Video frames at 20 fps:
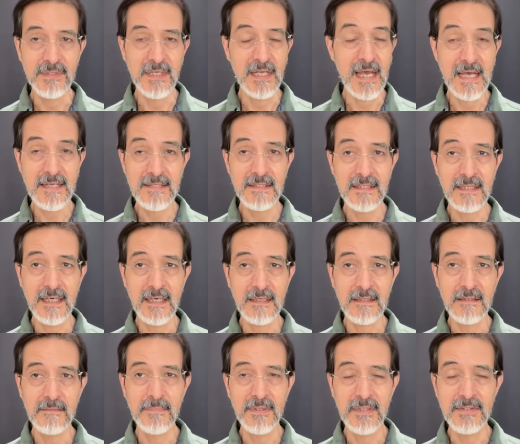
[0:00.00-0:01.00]
It hasn't yet,
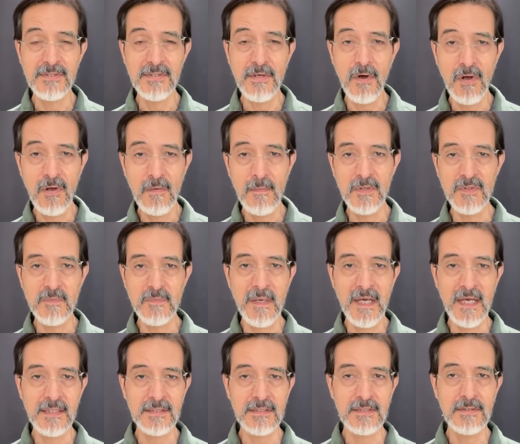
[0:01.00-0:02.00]
but is almost
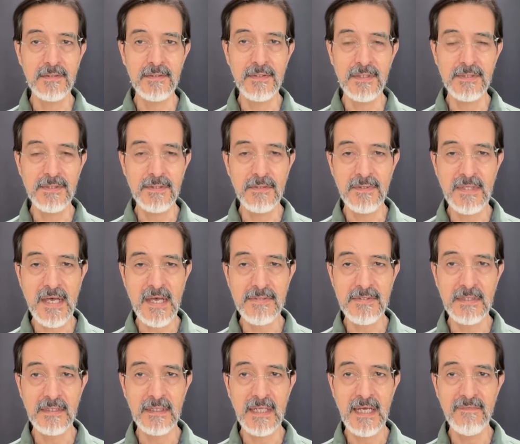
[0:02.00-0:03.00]
back to the
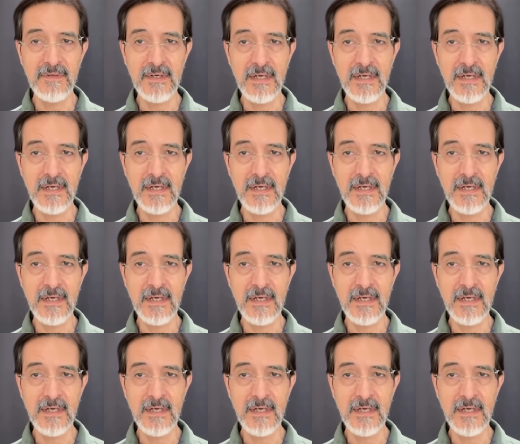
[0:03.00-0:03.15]
2011